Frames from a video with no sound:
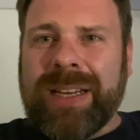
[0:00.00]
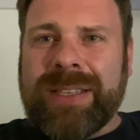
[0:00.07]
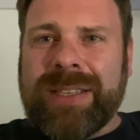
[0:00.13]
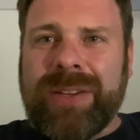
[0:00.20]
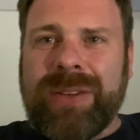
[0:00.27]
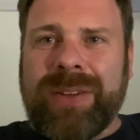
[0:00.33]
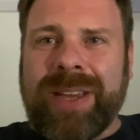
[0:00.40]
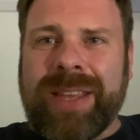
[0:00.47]
So
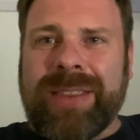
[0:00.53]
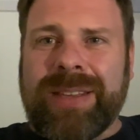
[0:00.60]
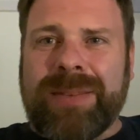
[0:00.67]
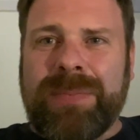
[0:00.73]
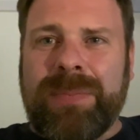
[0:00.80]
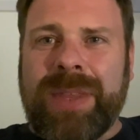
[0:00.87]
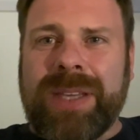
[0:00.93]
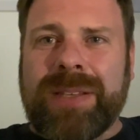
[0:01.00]
you get
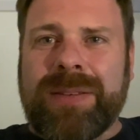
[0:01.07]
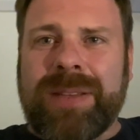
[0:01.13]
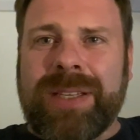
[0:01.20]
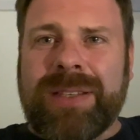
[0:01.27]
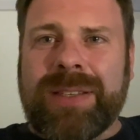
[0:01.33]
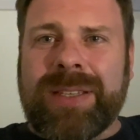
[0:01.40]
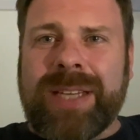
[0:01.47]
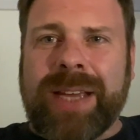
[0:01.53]

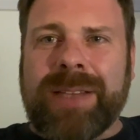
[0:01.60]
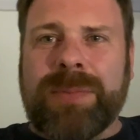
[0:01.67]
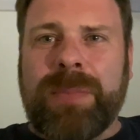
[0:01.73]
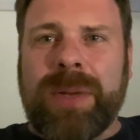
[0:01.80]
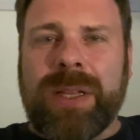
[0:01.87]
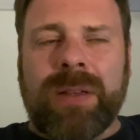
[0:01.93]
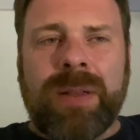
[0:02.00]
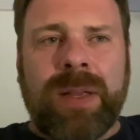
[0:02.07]
this tax
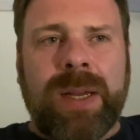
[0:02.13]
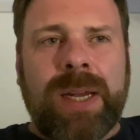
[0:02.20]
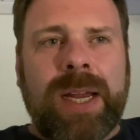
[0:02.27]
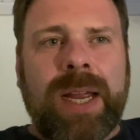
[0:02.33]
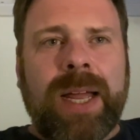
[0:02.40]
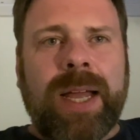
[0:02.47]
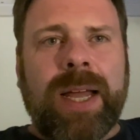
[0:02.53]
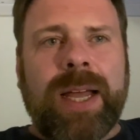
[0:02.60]
bill.
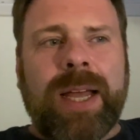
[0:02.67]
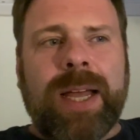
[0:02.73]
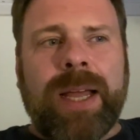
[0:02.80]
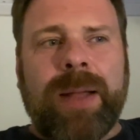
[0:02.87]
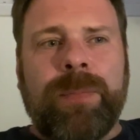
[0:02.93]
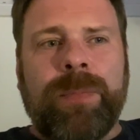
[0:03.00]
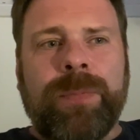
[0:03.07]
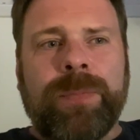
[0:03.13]

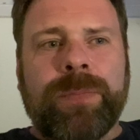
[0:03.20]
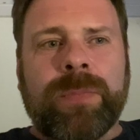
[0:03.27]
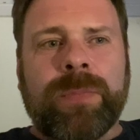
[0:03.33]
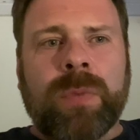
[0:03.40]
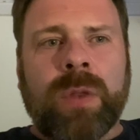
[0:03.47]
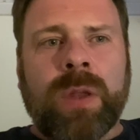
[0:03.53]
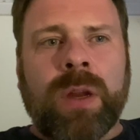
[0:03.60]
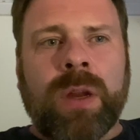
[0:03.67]
And
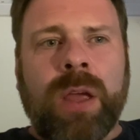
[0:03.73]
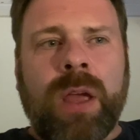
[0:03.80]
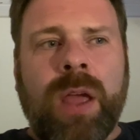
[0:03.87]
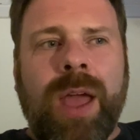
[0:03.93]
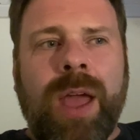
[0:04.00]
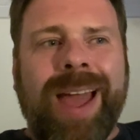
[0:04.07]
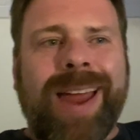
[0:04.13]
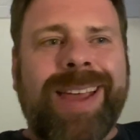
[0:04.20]

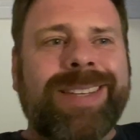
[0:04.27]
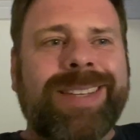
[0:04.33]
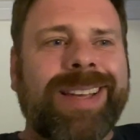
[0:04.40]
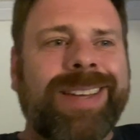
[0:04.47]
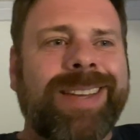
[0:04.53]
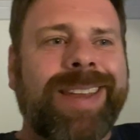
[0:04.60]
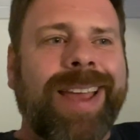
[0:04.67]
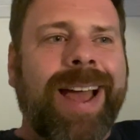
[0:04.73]
he
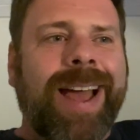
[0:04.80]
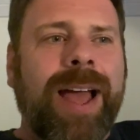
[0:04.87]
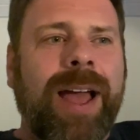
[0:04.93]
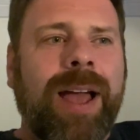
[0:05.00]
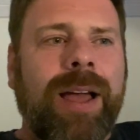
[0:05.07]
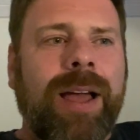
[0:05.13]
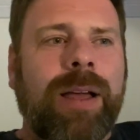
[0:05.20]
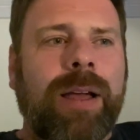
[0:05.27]
said,
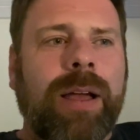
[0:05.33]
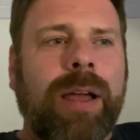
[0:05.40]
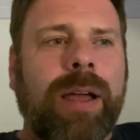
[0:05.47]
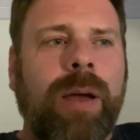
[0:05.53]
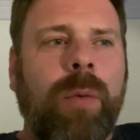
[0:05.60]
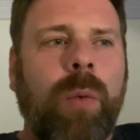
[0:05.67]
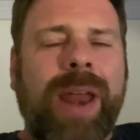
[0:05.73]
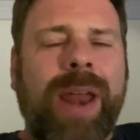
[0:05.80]
yeah,
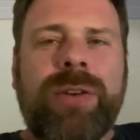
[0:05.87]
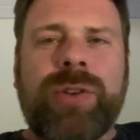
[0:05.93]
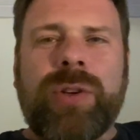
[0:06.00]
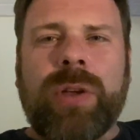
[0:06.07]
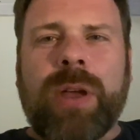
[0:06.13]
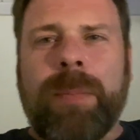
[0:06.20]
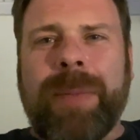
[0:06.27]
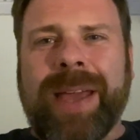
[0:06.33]
why don't you
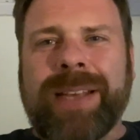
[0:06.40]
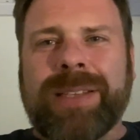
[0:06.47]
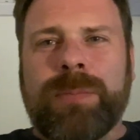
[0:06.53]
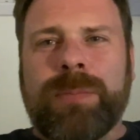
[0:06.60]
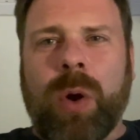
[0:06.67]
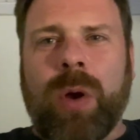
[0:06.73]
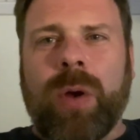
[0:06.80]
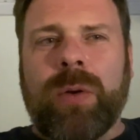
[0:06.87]
come back
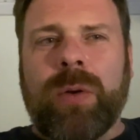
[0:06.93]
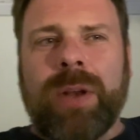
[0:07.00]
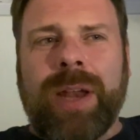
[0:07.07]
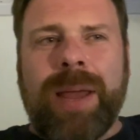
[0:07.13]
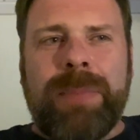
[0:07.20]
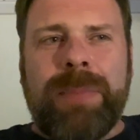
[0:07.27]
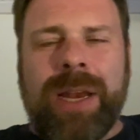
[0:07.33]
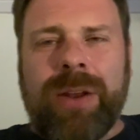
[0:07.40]
tomorrow and
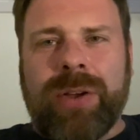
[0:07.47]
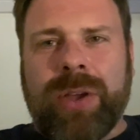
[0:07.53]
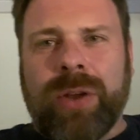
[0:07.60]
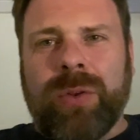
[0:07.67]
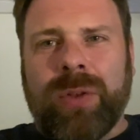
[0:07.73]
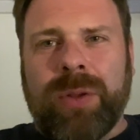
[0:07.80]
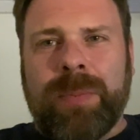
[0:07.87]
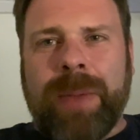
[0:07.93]
let me look at
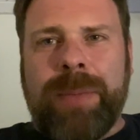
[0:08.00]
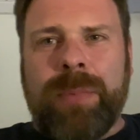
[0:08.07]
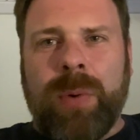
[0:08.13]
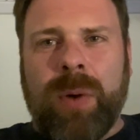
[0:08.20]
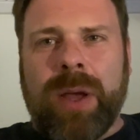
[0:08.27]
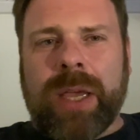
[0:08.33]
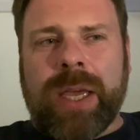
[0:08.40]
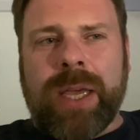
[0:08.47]
all the
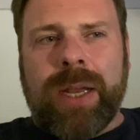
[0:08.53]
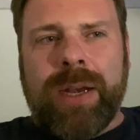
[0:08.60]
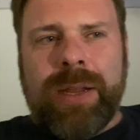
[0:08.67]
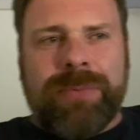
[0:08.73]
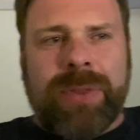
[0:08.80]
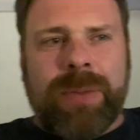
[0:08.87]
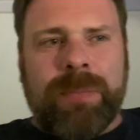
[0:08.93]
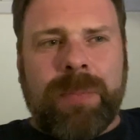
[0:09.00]
paperwork here.
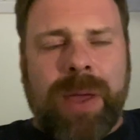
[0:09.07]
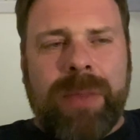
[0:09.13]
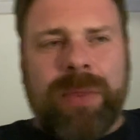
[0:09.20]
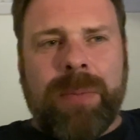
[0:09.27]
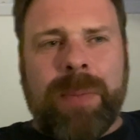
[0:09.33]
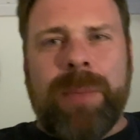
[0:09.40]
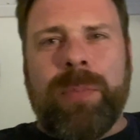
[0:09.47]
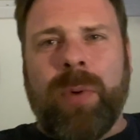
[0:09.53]
Leave the
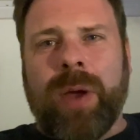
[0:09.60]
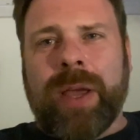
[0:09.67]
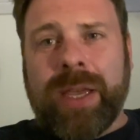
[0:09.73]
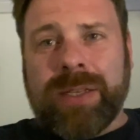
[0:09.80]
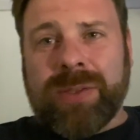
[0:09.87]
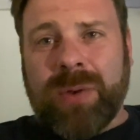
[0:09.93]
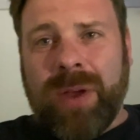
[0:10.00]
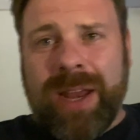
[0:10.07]
paperwork
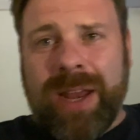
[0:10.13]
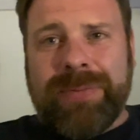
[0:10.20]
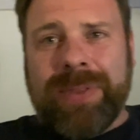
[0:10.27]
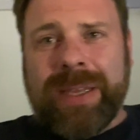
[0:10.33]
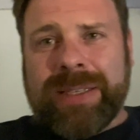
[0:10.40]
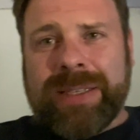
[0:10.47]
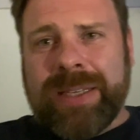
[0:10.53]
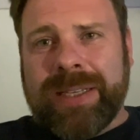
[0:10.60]
here. So I left
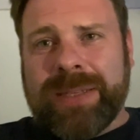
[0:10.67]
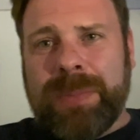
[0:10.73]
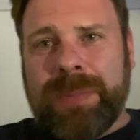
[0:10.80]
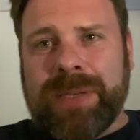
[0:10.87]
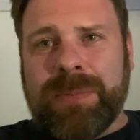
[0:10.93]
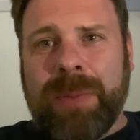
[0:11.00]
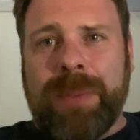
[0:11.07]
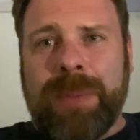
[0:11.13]
this
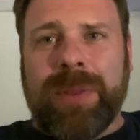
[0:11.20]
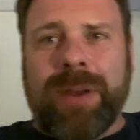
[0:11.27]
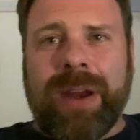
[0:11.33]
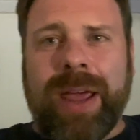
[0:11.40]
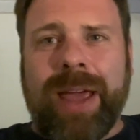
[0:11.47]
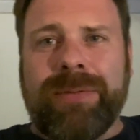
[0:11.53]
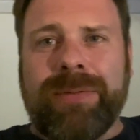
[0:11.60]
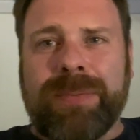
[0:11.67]
piece of paper that
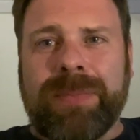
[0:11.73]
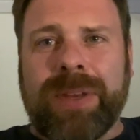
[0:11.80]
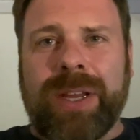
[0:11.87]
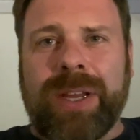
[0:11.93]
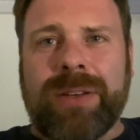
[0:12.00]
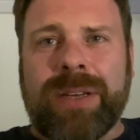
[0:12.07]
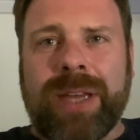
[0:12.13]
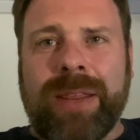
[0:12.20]
I had from the
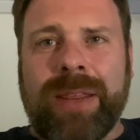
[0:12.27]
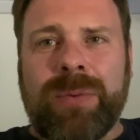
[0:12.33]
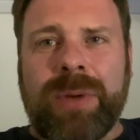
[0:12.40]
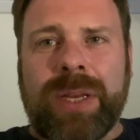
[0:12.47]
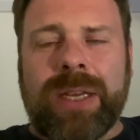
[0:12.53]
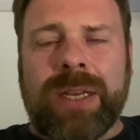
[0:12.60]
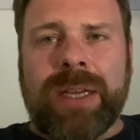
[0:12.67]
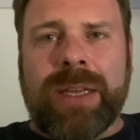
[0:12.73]
notaire
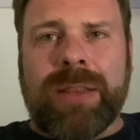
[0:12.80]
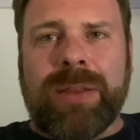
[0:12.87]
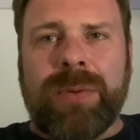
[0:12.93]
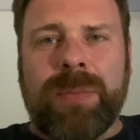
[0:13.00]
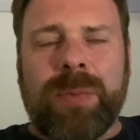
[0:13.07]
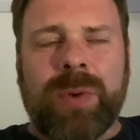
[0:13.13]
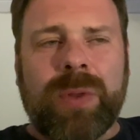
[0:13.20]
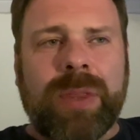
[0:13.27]
that we
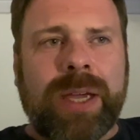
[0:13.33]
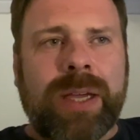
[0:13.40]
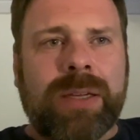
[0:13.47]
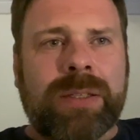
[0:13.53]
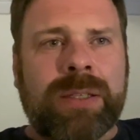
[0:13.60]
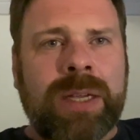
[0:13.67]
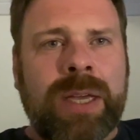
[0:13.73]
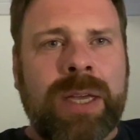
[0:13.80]
bought the house.